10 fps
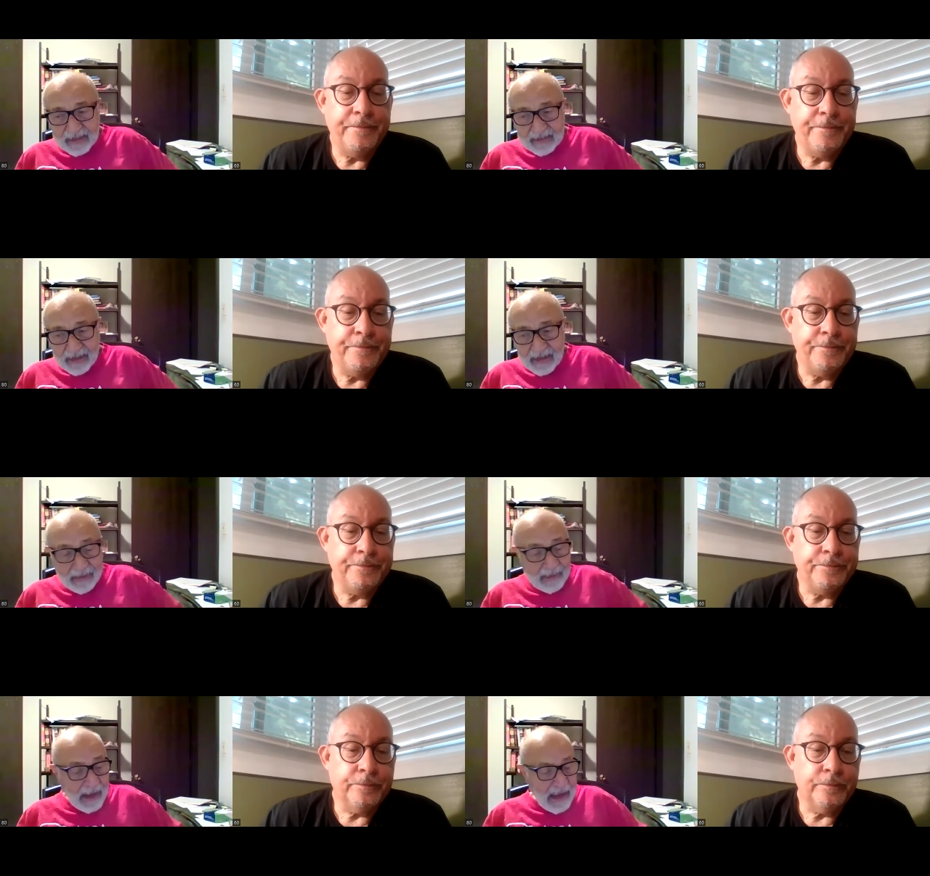Speaker 1: like
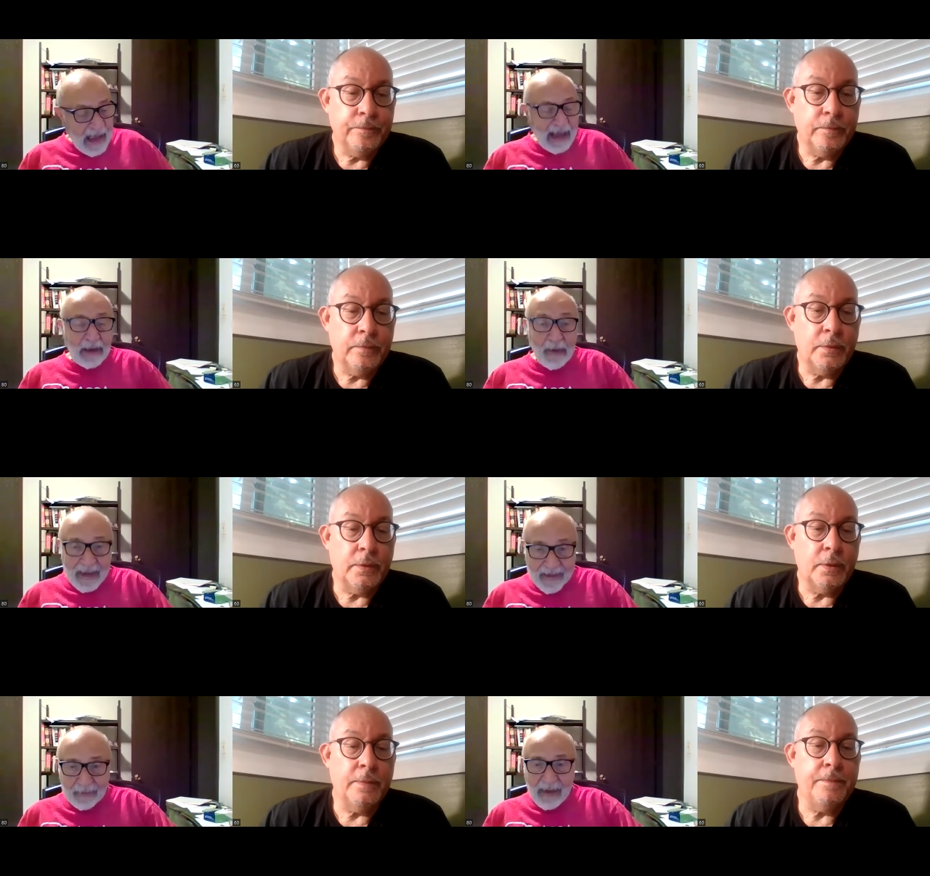i i don't know
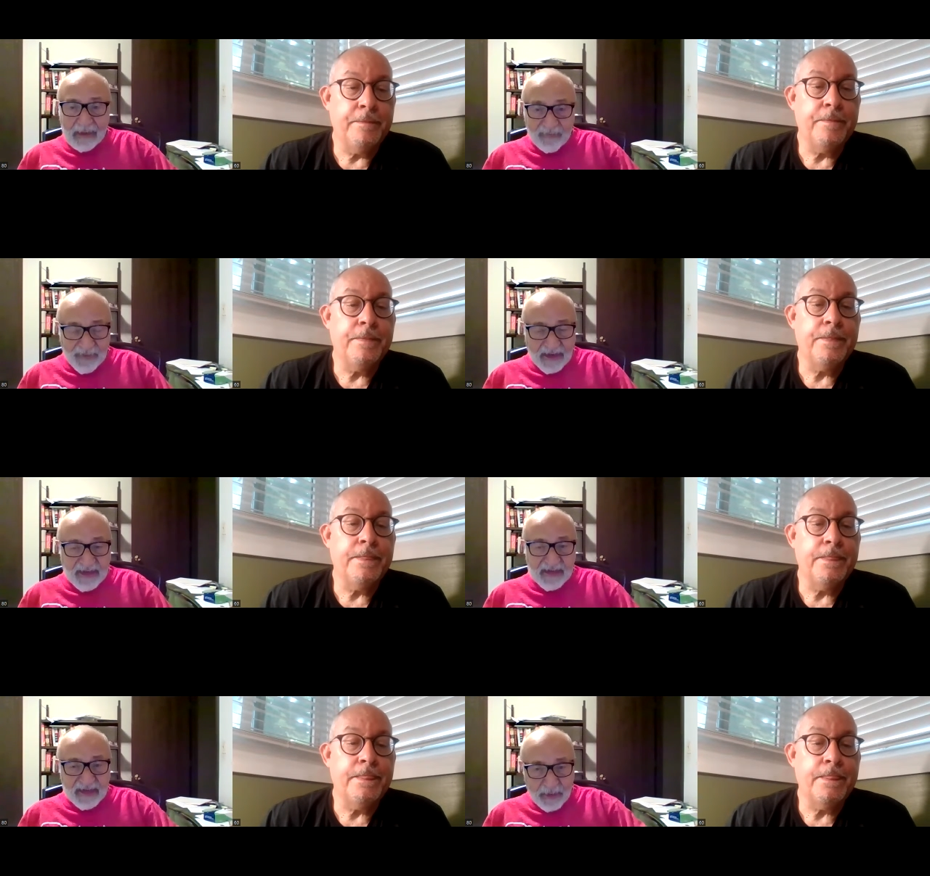anything about
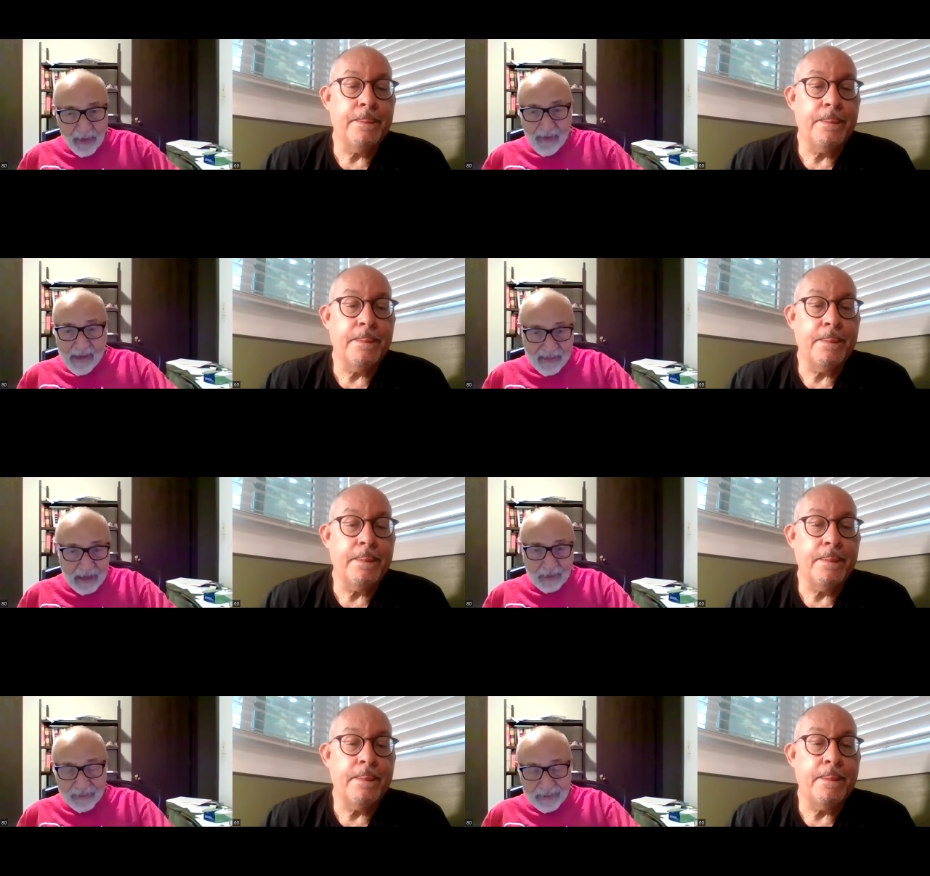infections and all that
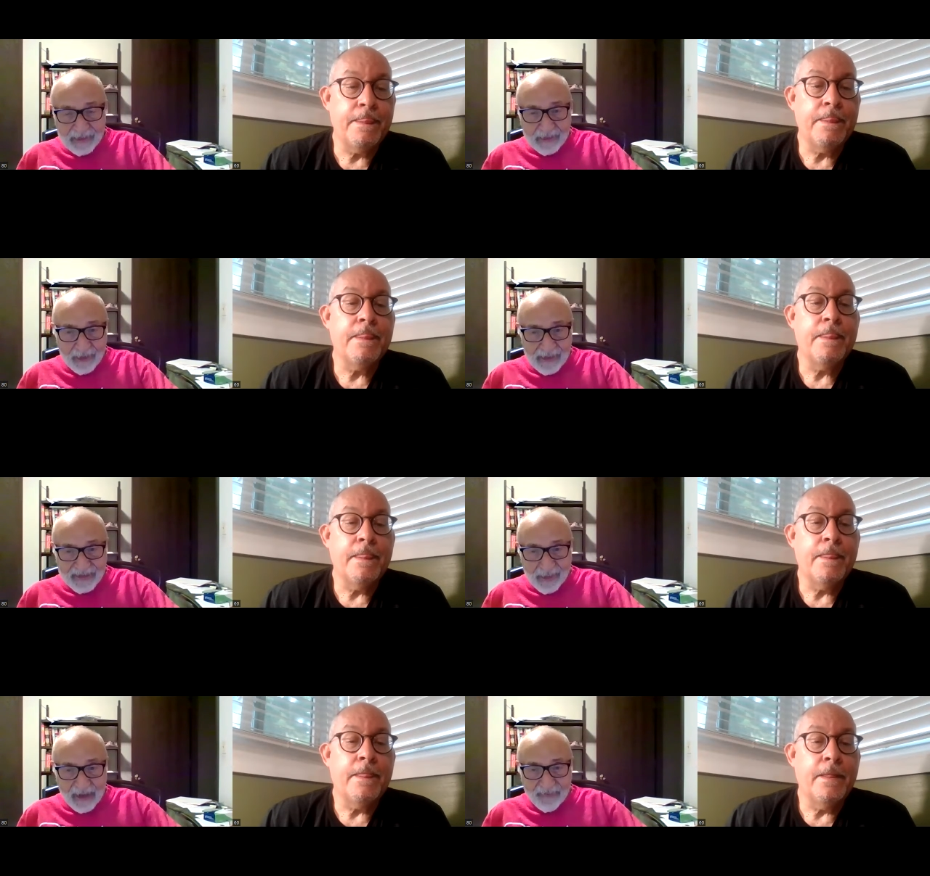i don't you know
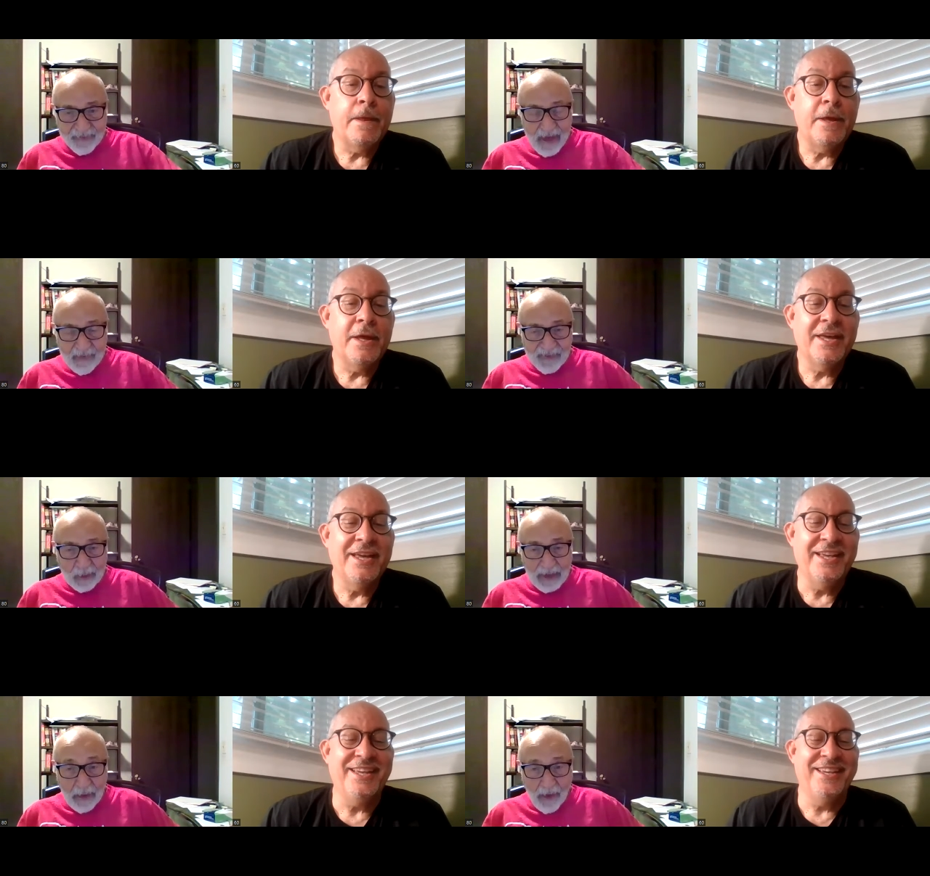that's my
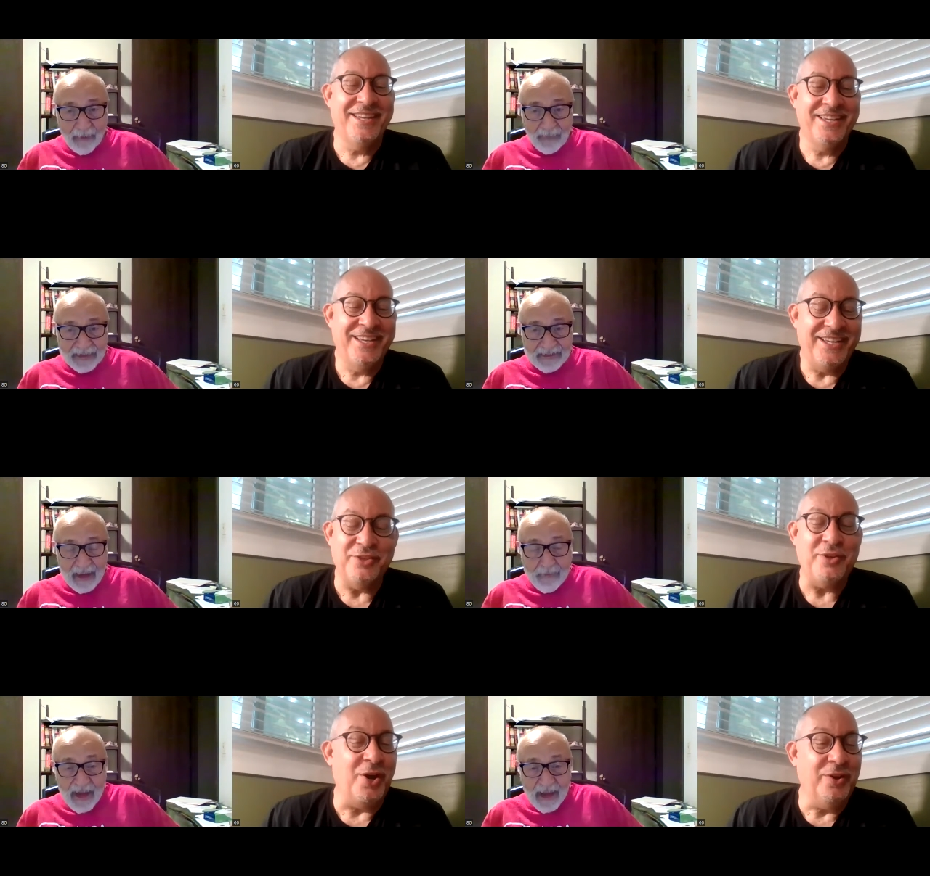field at all but
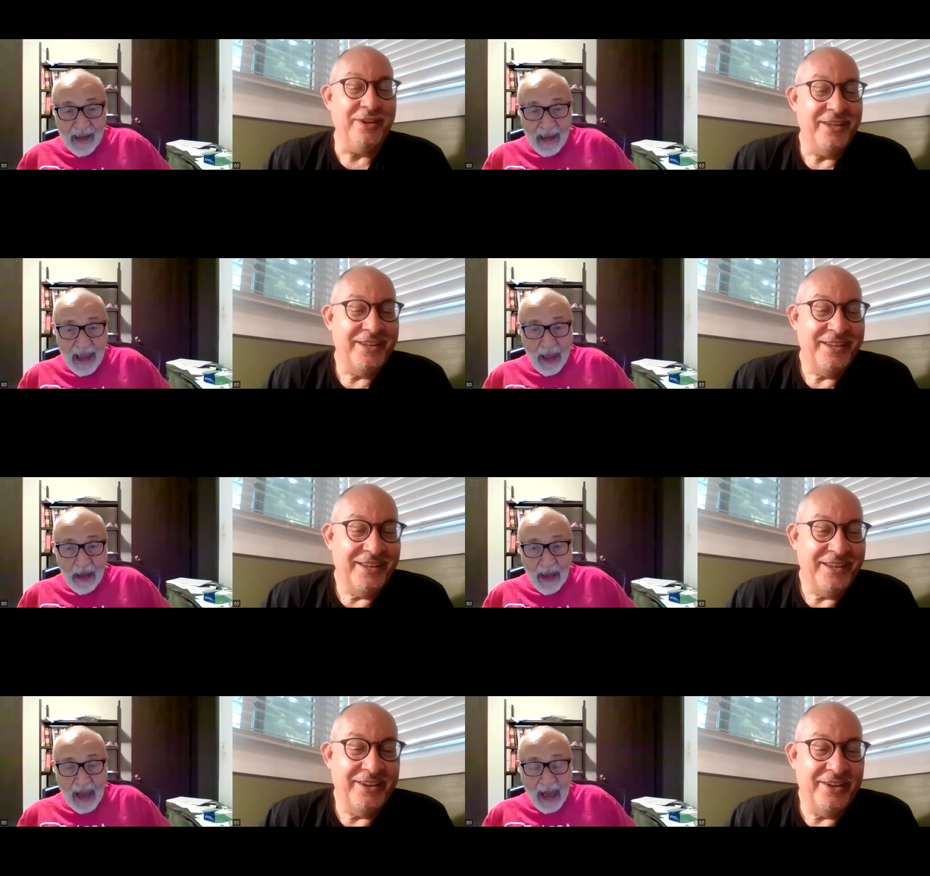uh, you don't
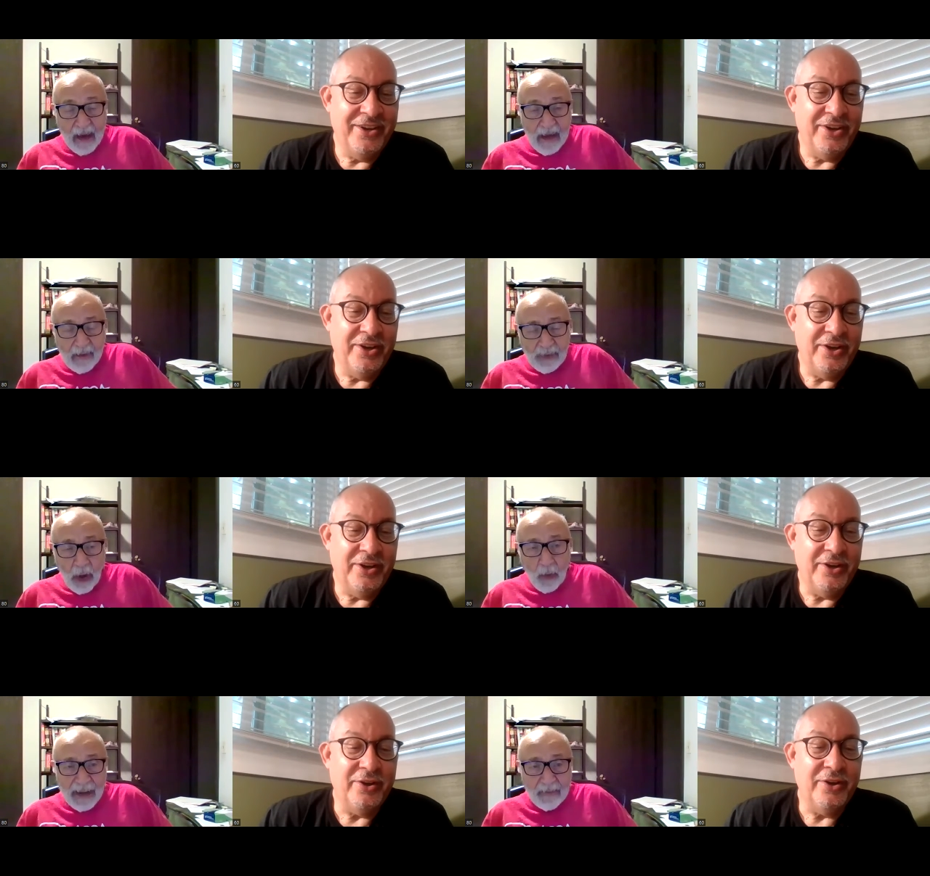uh,
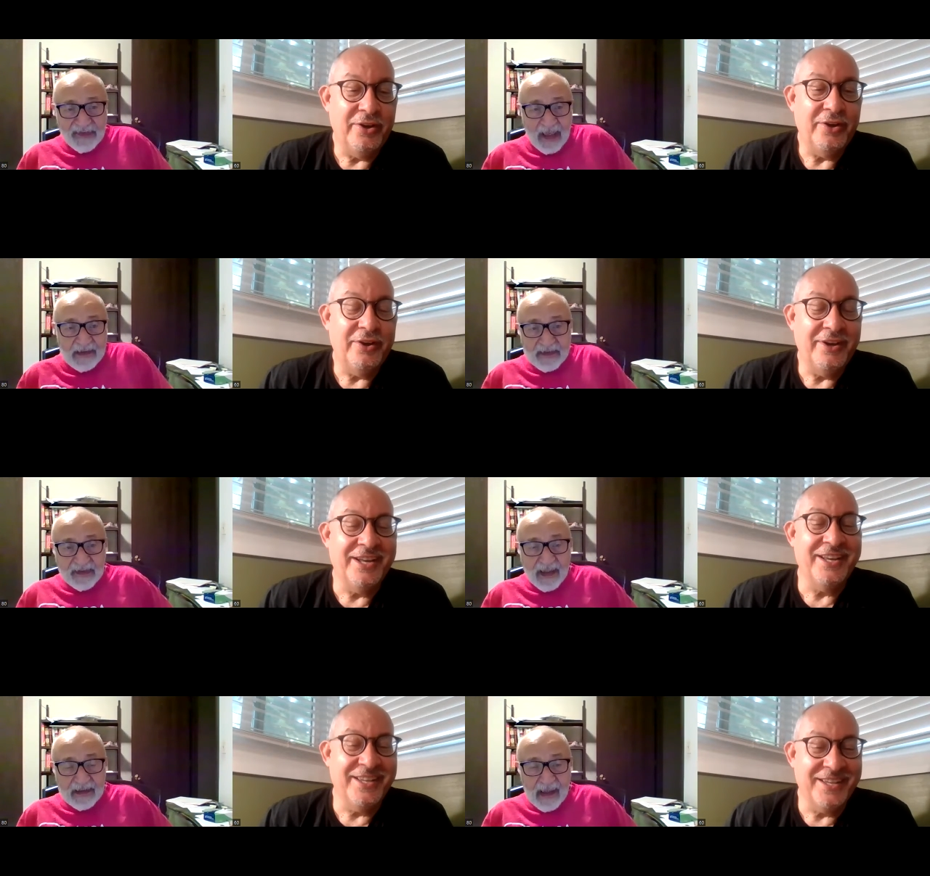no what i'm saying
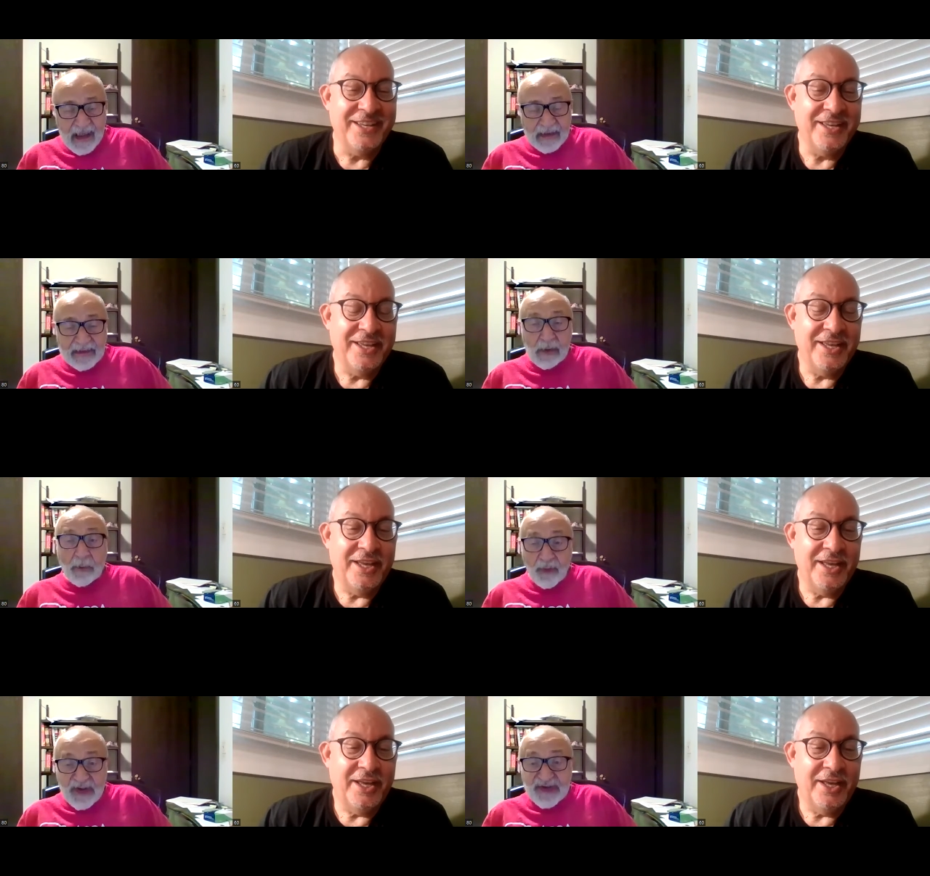is like to
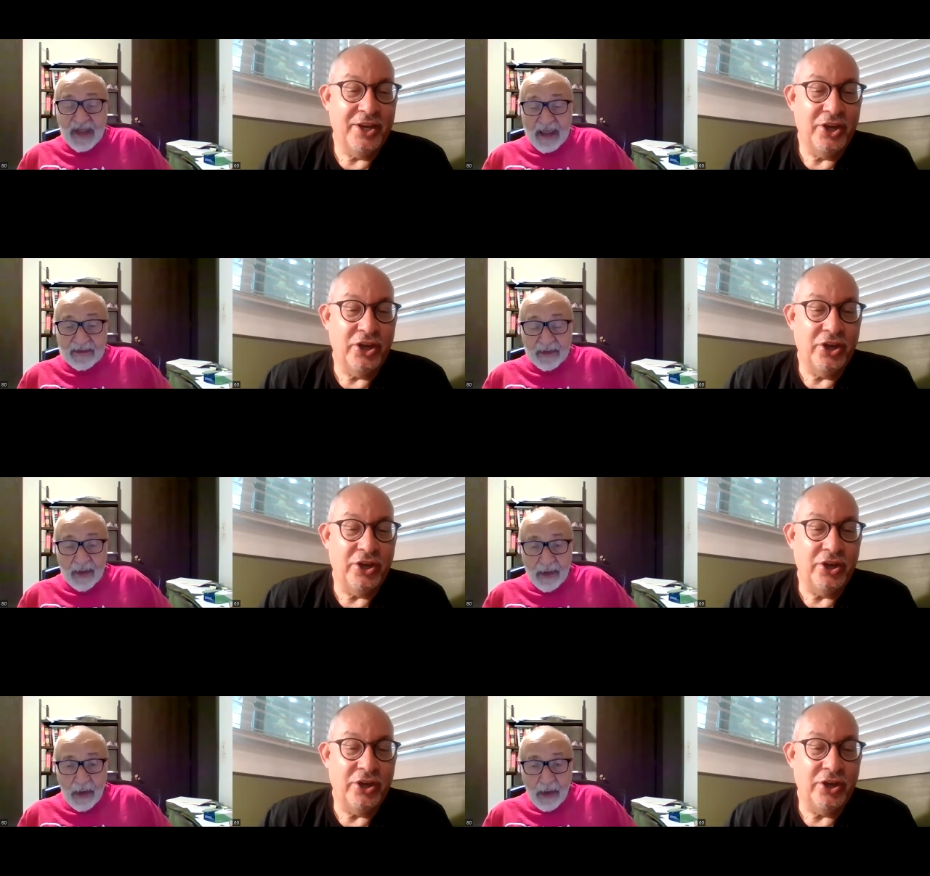appreciate